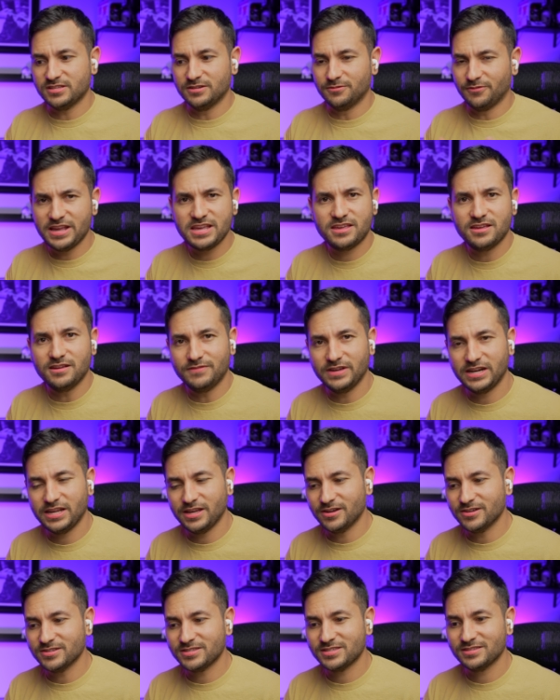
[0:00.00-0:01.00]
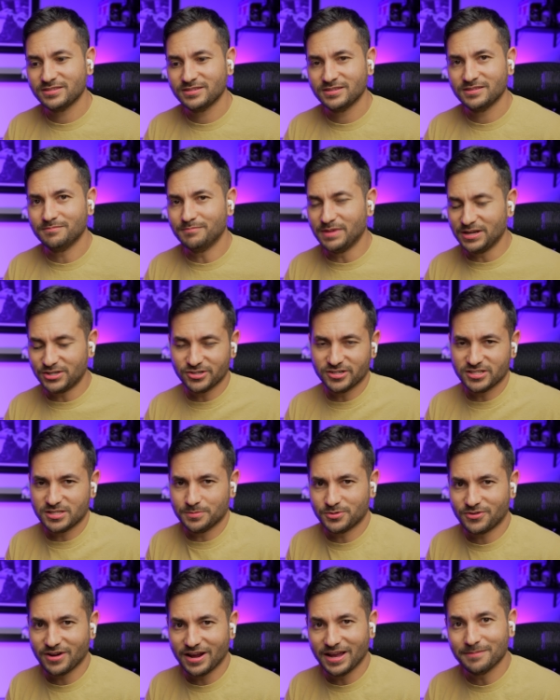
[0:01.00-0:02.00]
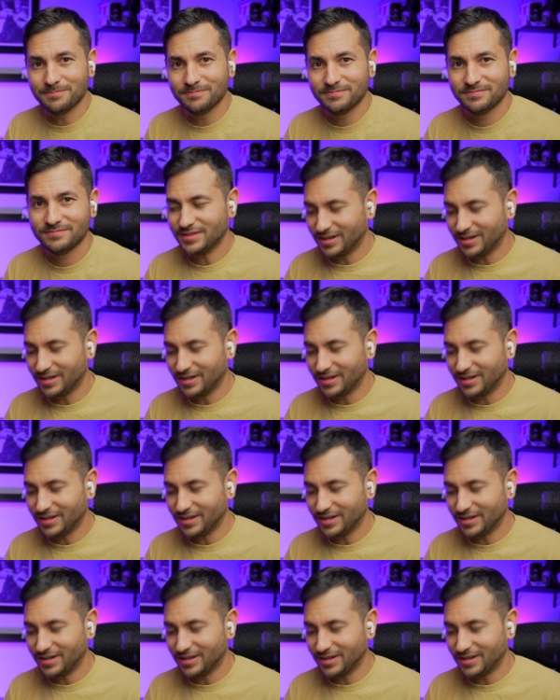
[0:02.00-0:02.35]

and ranking videos, make sure to subscribe.